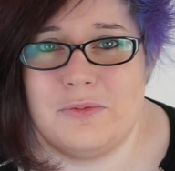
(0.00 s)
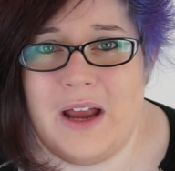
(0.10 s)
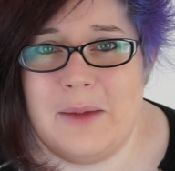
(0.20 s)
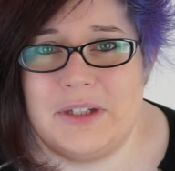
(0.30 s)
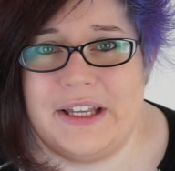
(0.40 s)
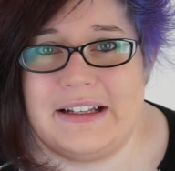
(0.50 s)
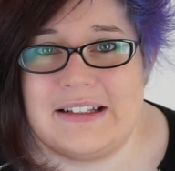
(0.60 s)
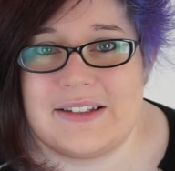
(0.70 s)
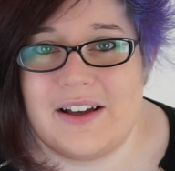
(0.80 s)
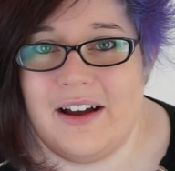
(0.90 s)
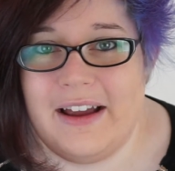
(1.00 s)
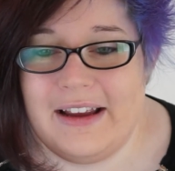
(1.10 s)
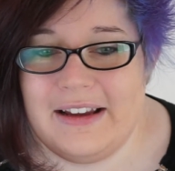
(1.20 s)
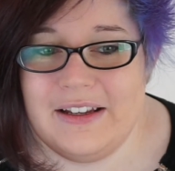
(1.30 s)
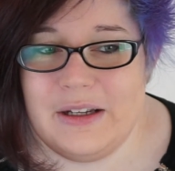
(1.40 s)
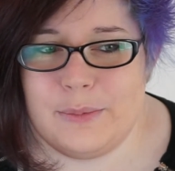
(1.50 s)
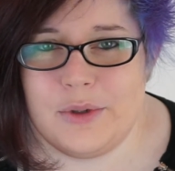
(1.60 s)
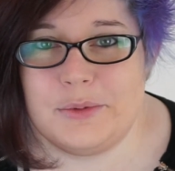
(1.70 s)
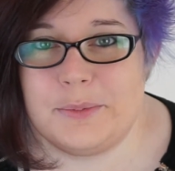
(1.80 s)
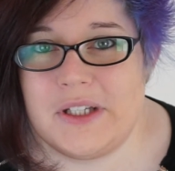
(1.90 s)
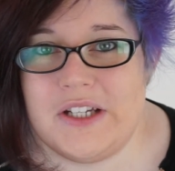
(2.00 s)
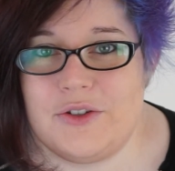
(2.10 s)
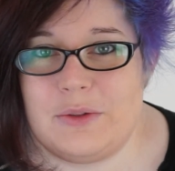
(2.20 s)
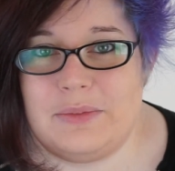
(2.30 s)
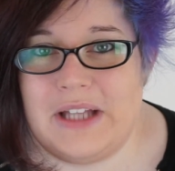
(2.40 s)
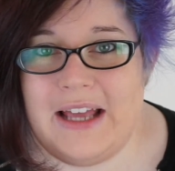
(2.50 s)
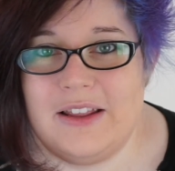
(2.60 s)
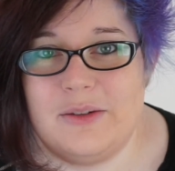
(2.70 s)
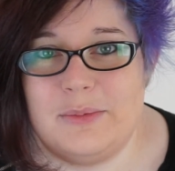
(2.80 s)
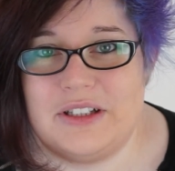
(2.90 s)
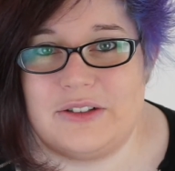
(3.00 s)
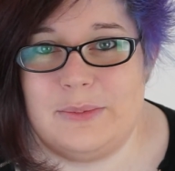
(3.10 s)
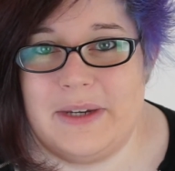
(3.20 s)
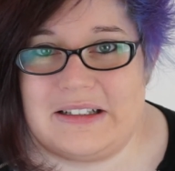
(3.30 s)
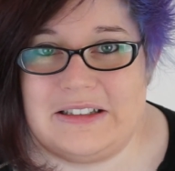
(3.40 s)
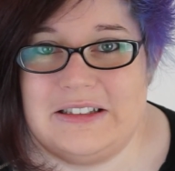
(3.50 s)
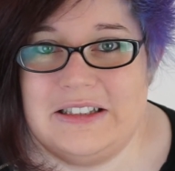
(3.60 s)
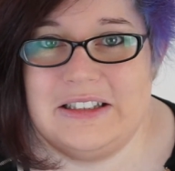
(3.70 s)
ramblings. I probably should plan them a little better.